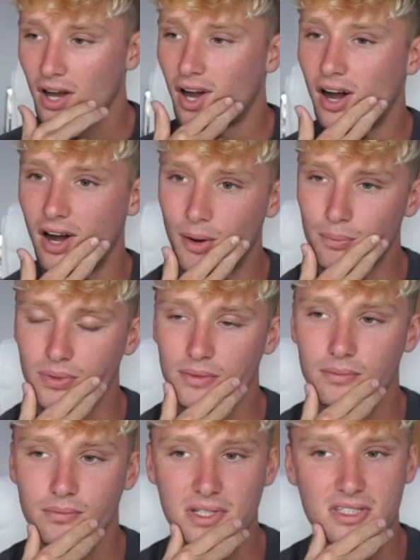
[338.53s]
But
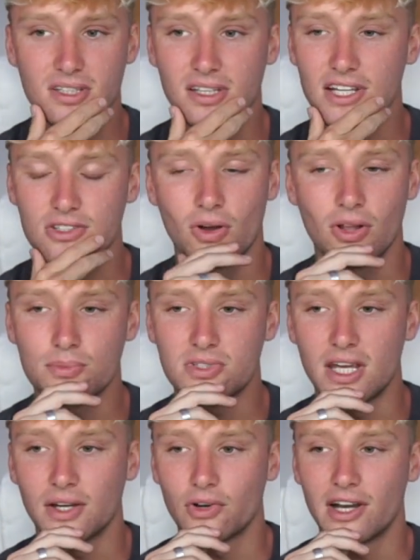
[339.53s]
basically, guys, all I'm
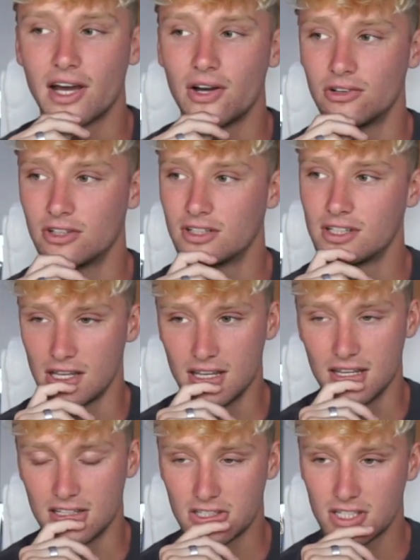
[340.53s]
saying right now
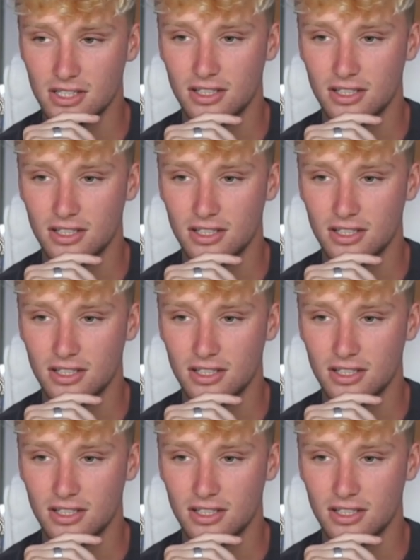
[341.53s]
is